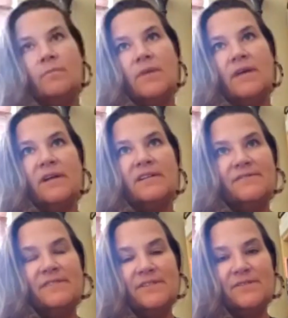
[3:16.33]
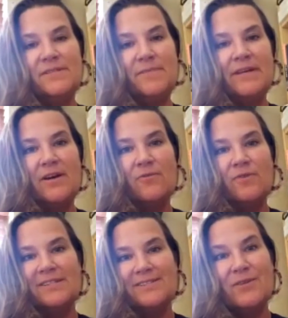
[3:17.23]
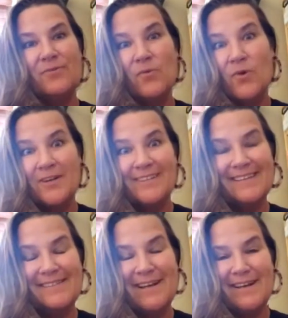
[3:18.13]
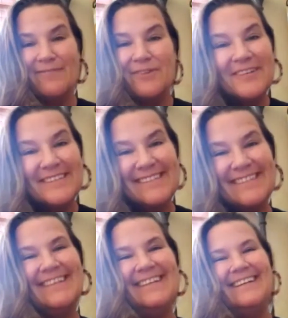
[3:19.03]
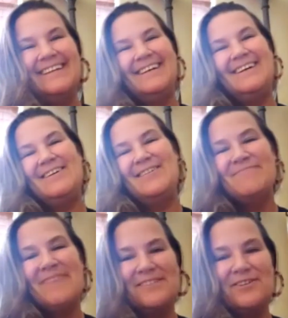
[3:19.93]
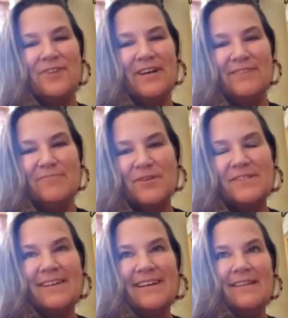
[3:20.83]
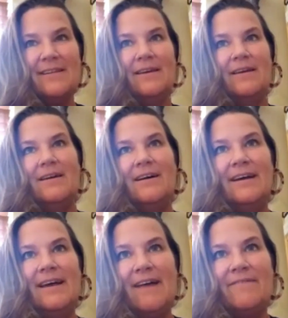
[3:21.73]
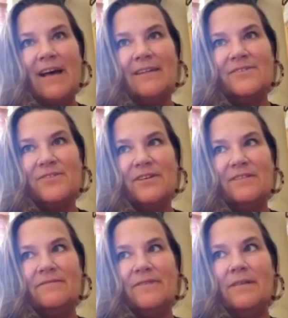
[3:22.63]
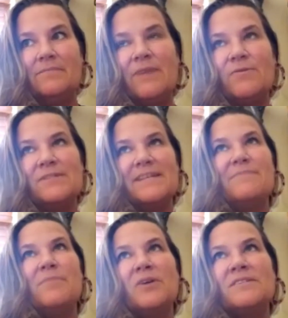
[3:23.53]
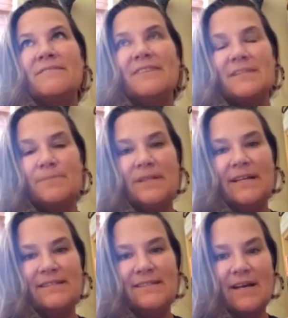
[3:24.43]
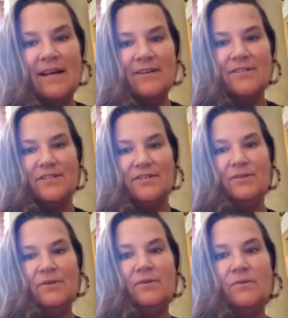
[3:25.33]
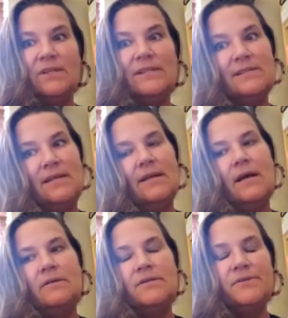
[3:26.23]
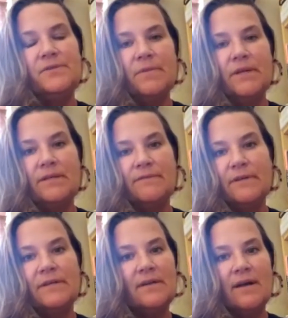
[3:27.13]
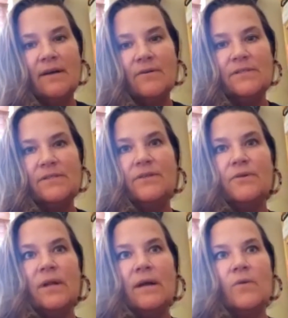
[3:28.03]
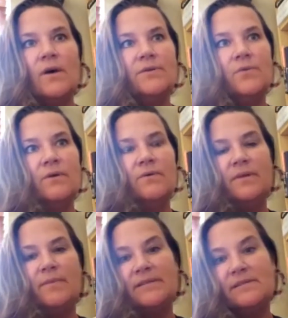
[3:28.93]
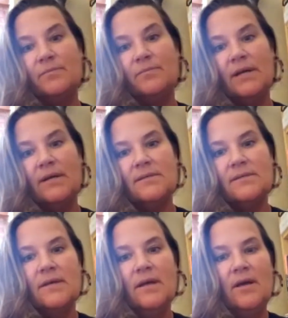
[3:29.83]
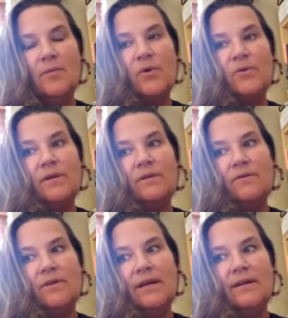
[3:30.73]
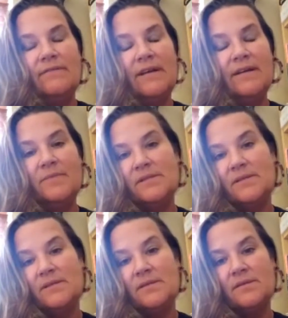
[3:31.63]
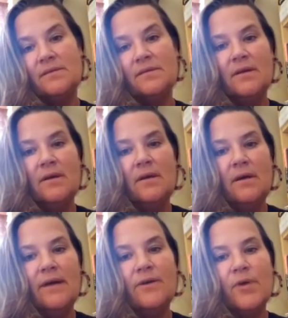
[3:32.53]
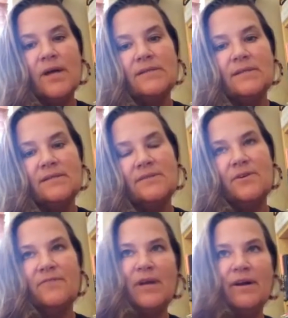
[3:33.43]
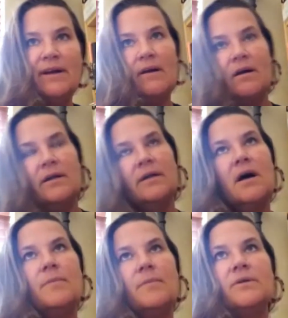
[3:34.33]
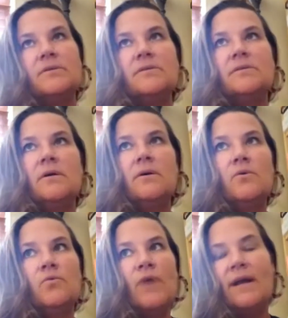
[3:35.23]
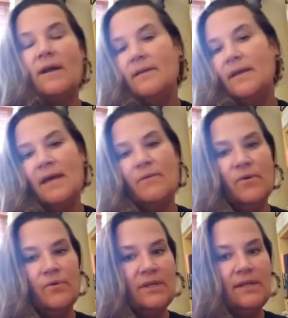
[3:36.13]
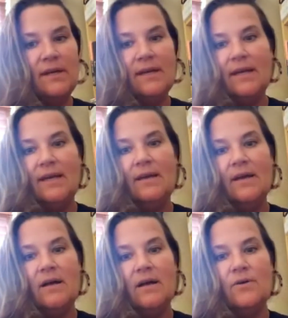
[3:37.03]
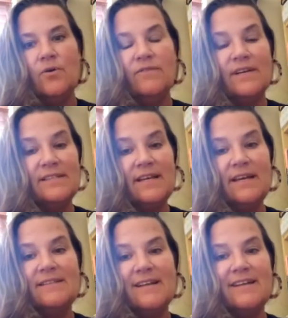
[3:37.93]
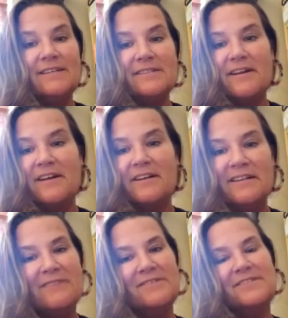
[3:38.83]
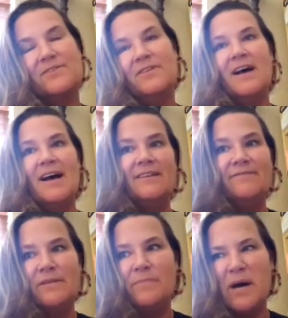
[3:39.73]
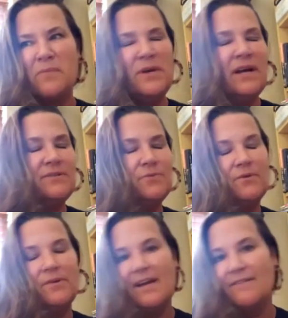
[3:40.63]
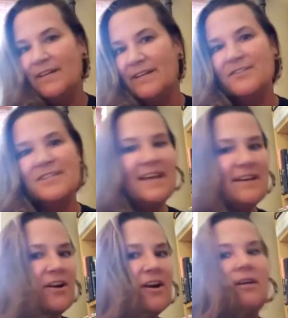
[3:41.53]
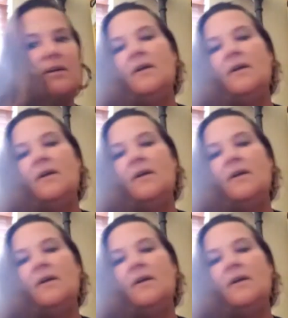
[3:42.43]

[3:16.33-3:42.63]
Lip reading: philosophy has always been no risk, no reward. That's not everyone's. As a creative person, I think I have that sort of, I won't say impulsiveness, but that desire to really stand out and do something different. I always knew that I wanted to work with the best and brightest, both in creative and in business enterprises, sort of marrying art and commerce. So right out of the gate, we were really lucky. Courtney signed us on, and that was sort of the height of hip hop. We got to work with every entertainer,